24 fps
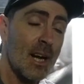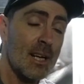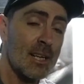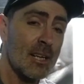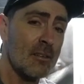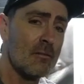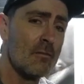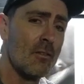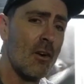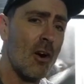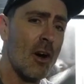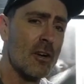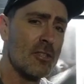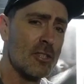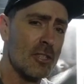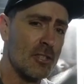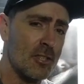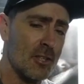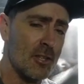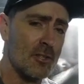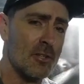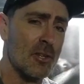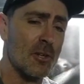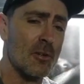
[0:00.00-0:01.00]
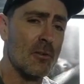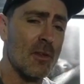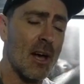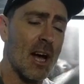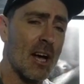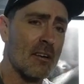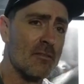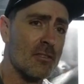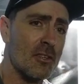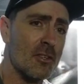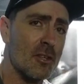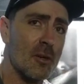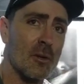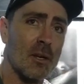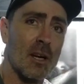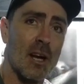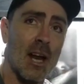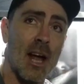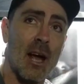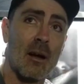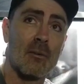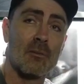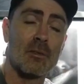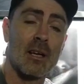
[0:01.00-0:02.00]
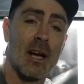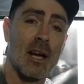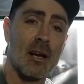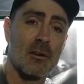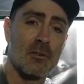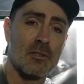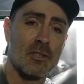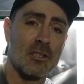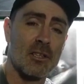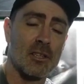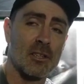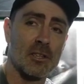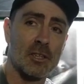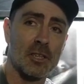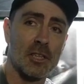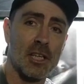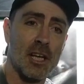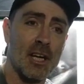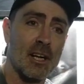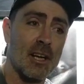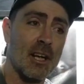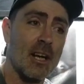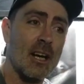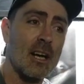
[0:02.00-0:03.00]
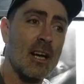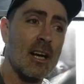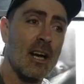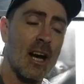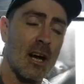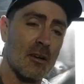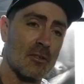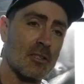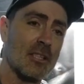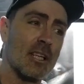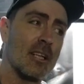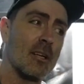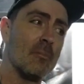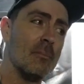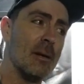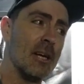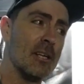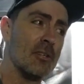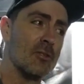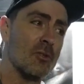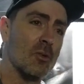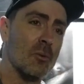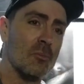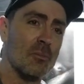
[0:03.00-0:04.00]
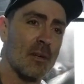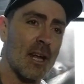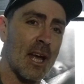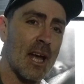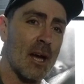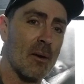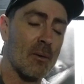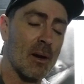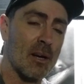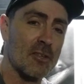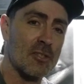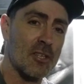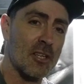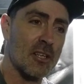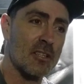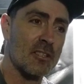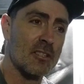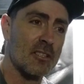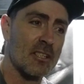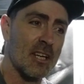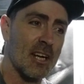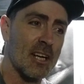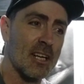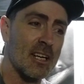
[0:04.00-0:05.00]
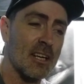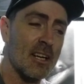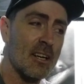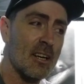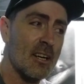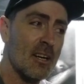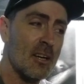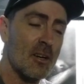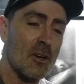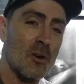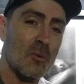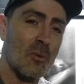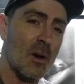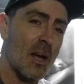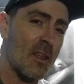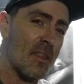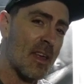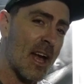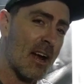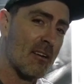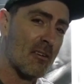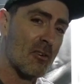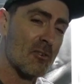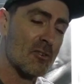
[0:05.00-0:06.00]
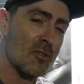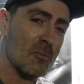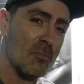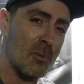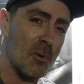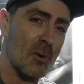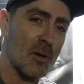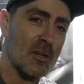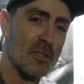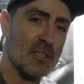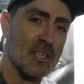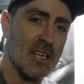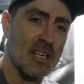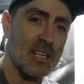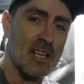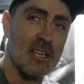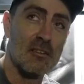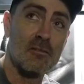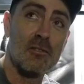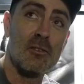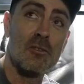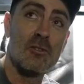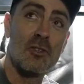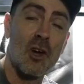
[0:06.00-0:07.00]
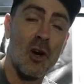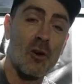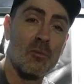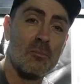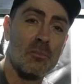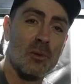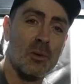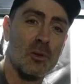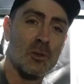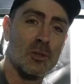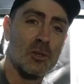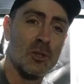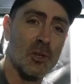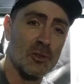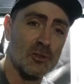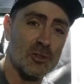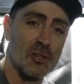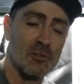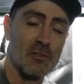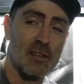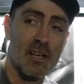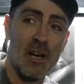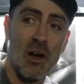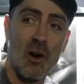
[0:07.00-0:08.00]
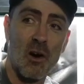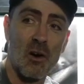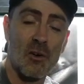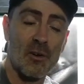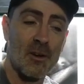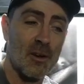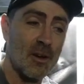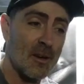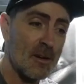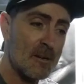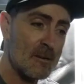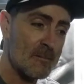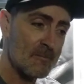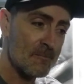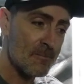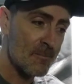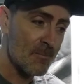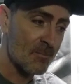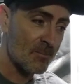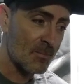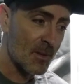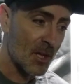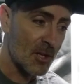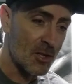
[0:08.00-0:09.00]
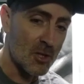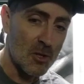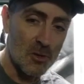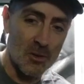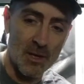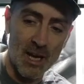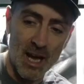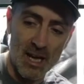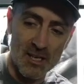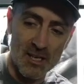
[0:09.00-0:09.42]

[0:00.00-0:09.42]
and I advise you to do that if you're doing an out, outside shed. I'll stick a picture up now. As you can see where the arrows are pointing, if you don't put guttering on, you